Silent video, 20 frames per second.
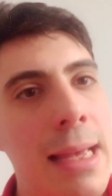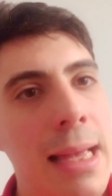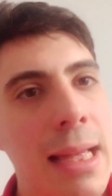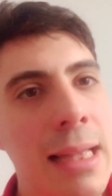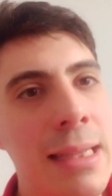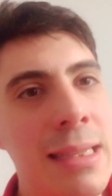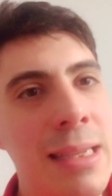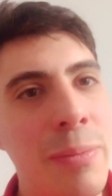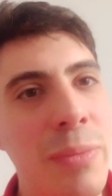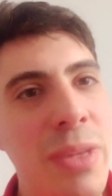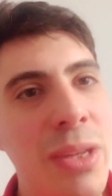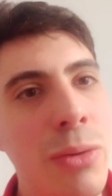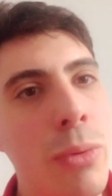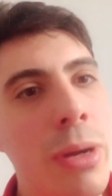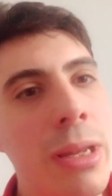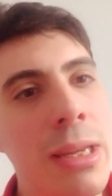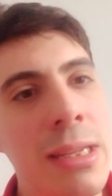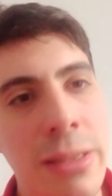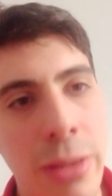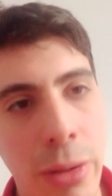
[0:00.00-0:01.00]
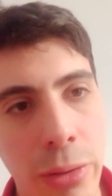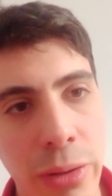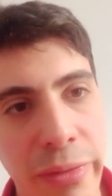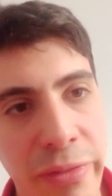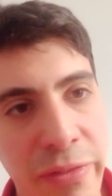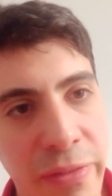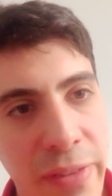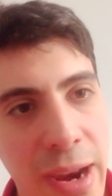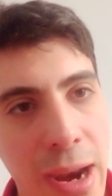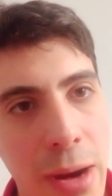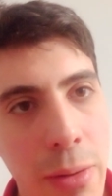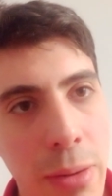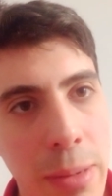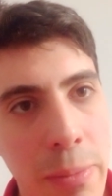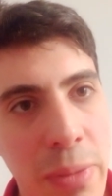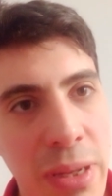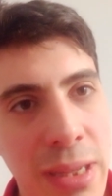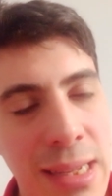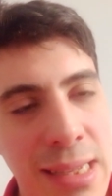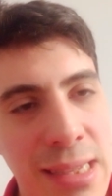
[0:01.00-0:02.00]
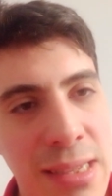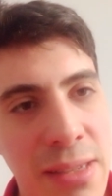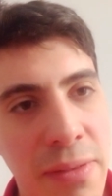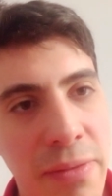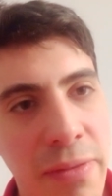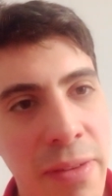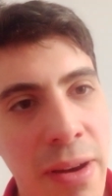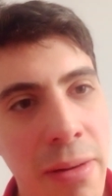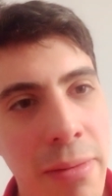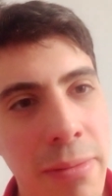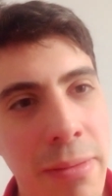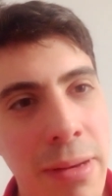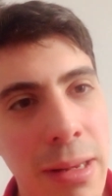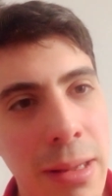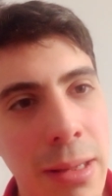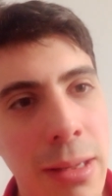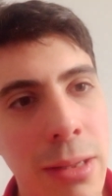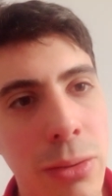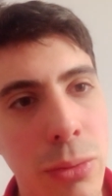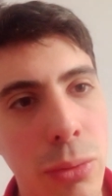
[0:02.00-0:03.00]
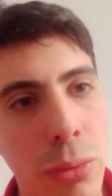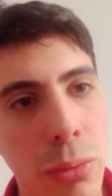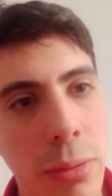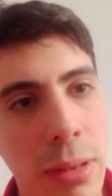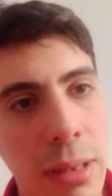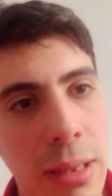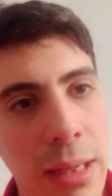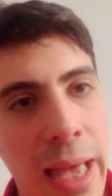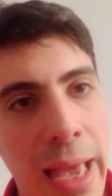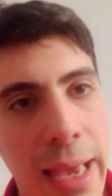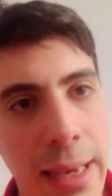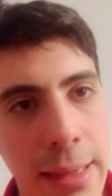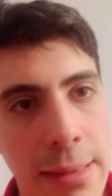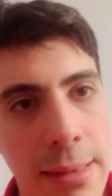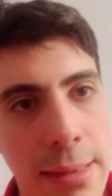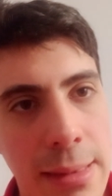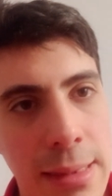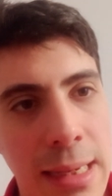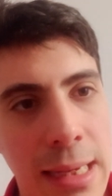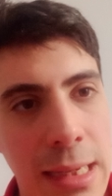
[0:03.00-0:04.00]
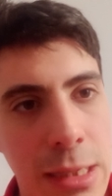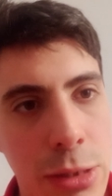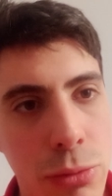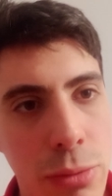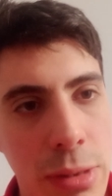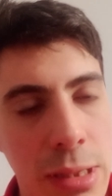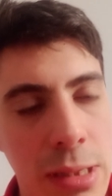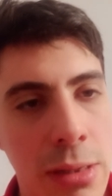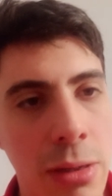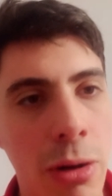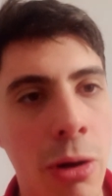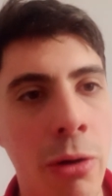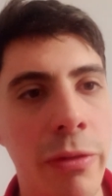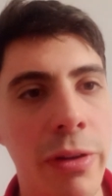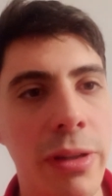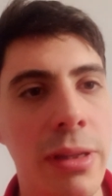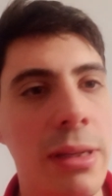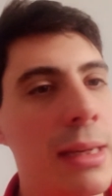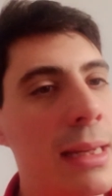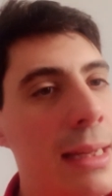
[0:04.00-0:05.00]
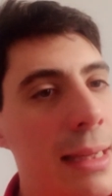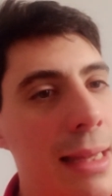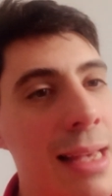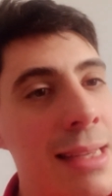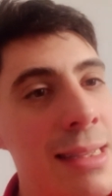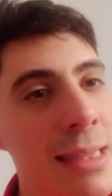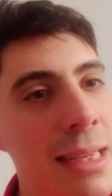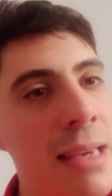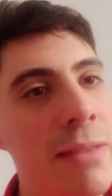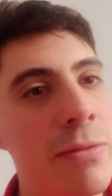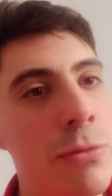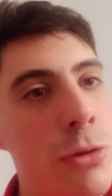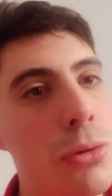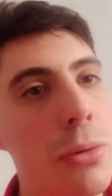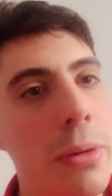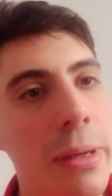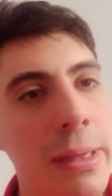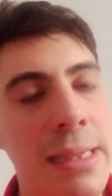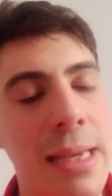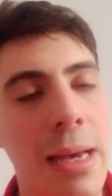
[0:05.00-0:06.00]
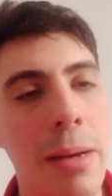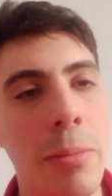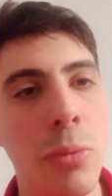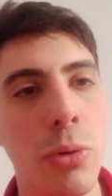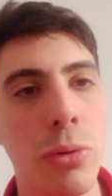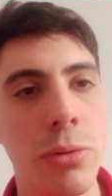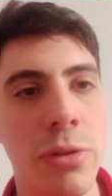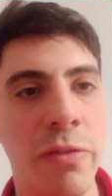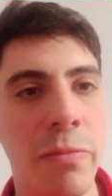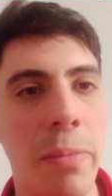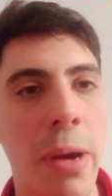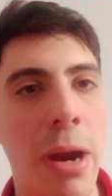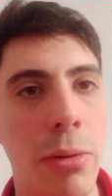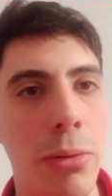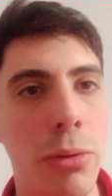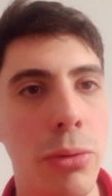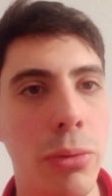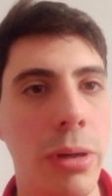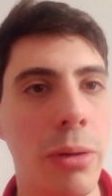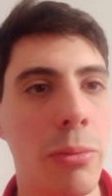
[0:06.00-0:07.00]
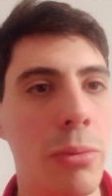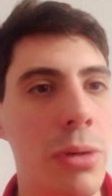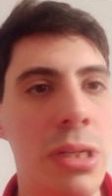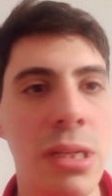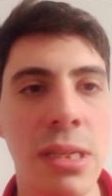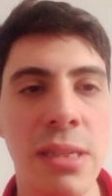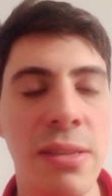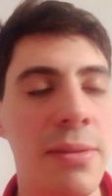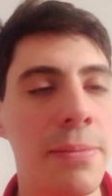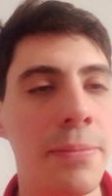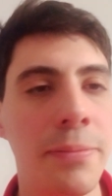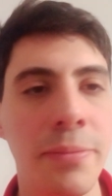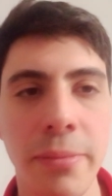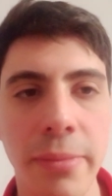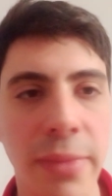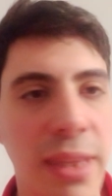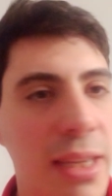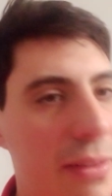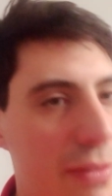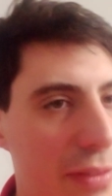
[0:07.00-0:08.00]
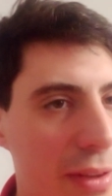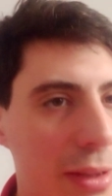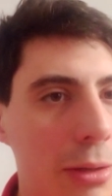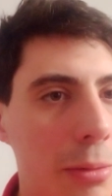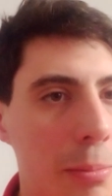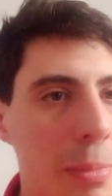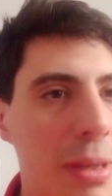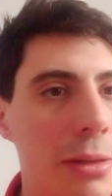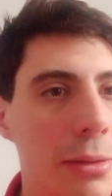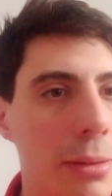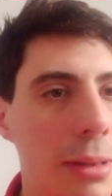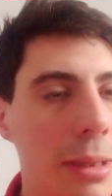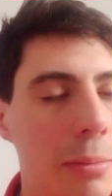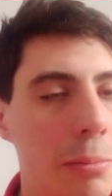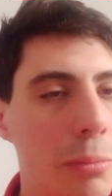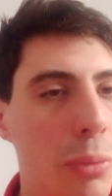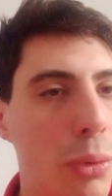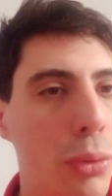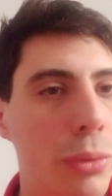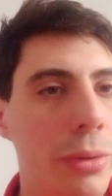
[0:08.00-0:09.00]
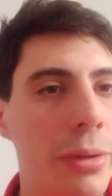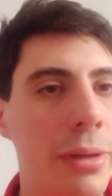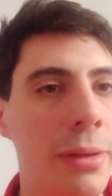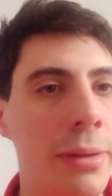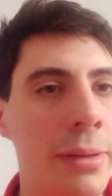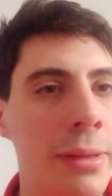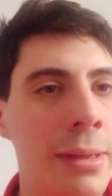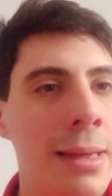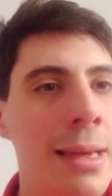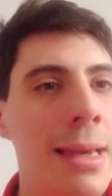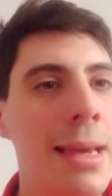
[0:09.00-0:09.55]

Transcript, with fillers: it's something where there's a lot of theory, but there's very little case histories of it. And he does give two examples of paranoia, which is fundamentally important.